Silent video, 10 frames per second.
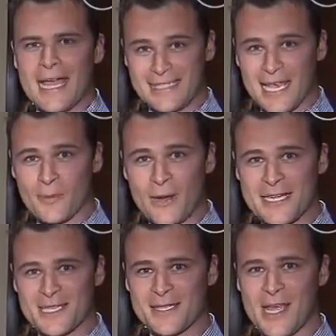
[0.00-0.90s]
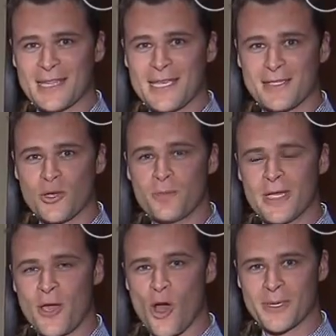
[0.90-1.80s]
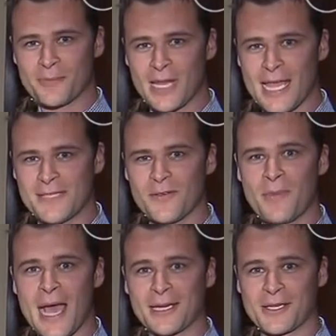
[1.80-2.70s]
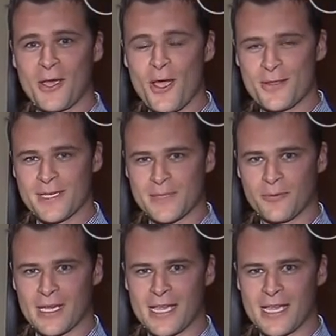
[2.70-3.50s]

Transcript: and celebrations like these could be commonplace for Barton Co. this spring